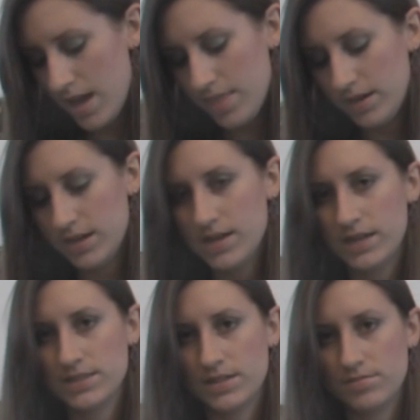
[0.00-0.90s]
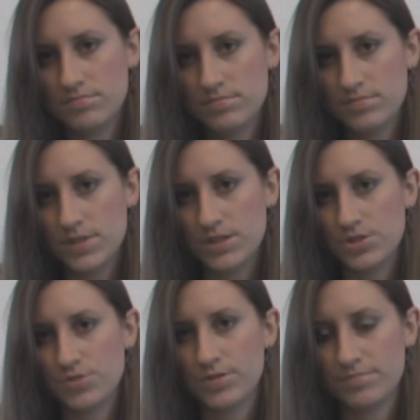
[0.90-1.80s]
and then connect it
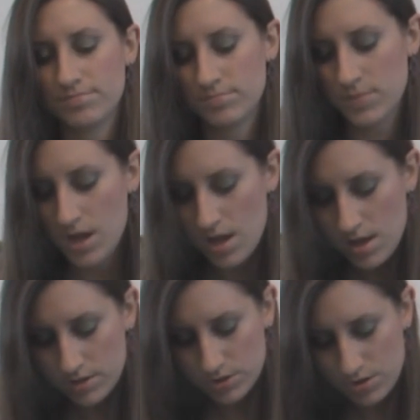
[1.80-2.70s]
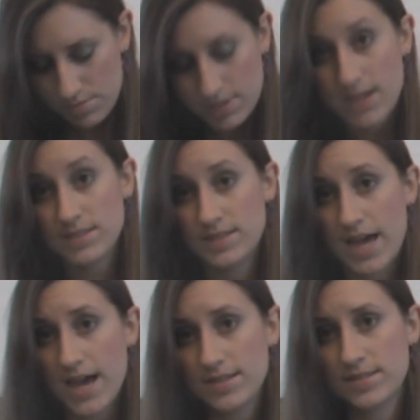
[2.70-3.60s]
as usual. So that's
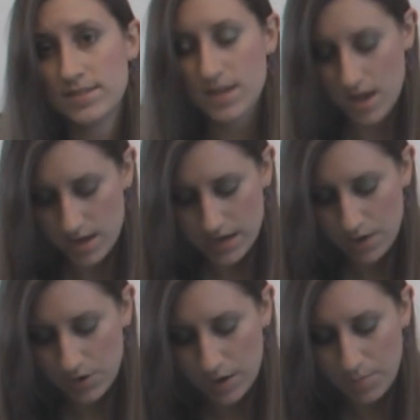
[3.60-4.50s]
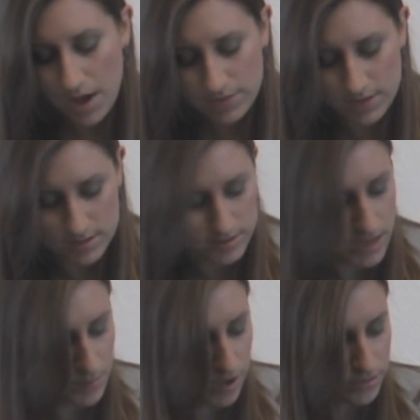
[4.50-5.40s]
that. Now when I bought
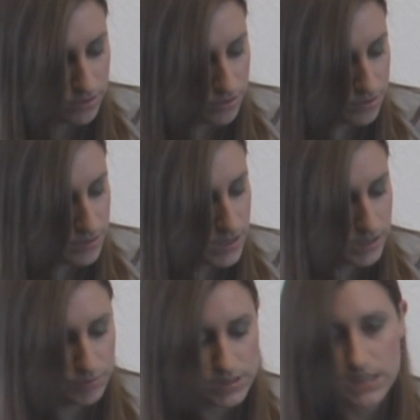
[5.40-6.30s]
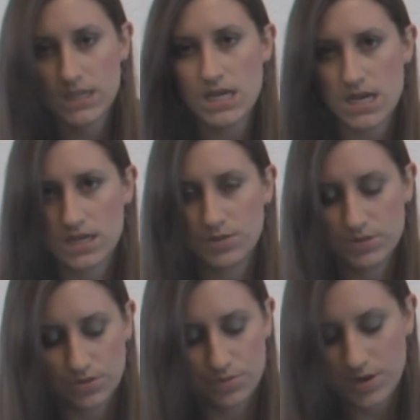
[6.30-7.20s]
this, it was a kit. It
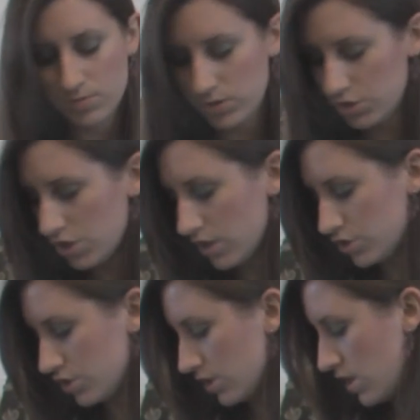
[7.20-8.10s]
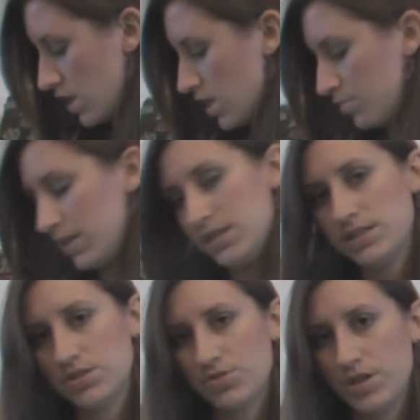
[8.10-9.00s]
was a 3-in-1 charger
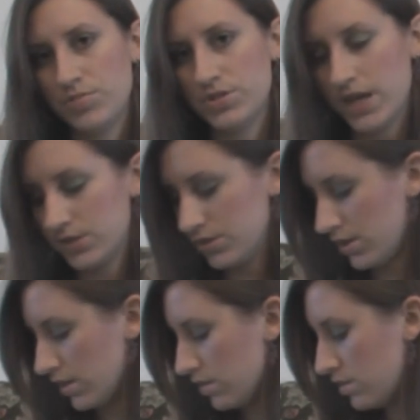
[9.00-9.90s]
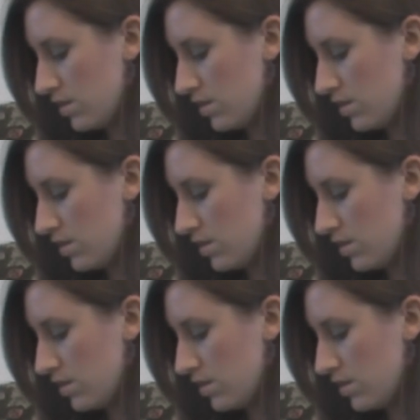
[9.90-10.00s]
plus the screen protector